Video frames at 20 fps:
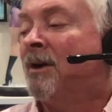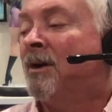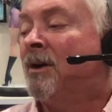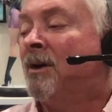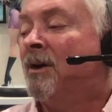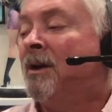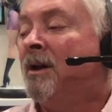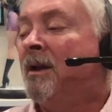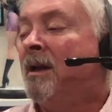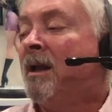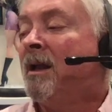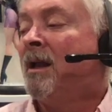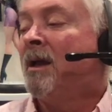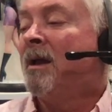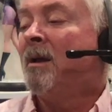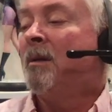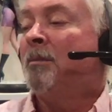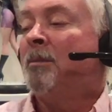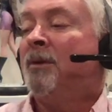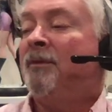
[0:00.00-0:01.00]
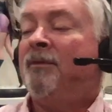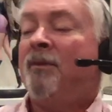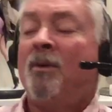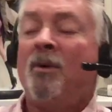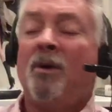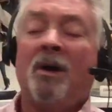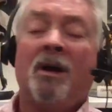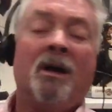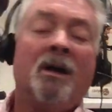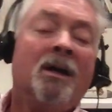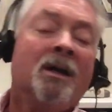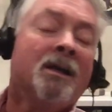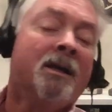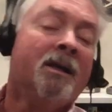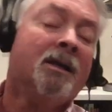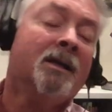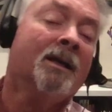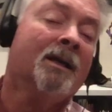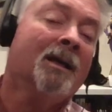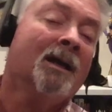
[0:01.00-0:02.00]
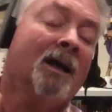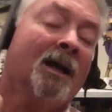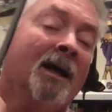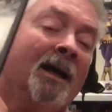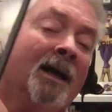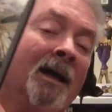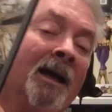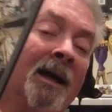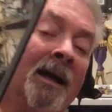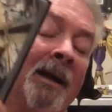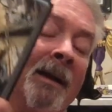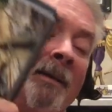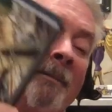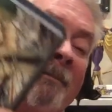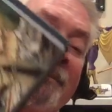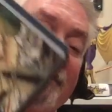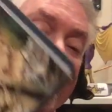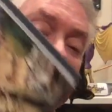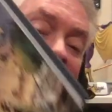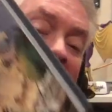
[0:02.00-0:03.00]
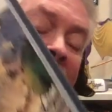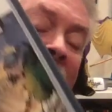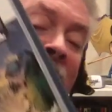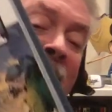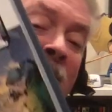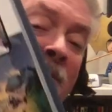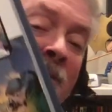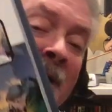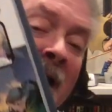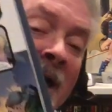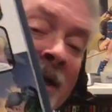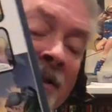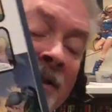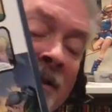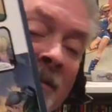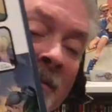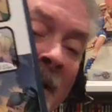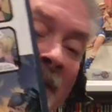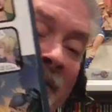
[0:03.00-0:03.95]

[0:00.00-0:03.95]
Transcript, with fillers: heard before, um, and this is actually my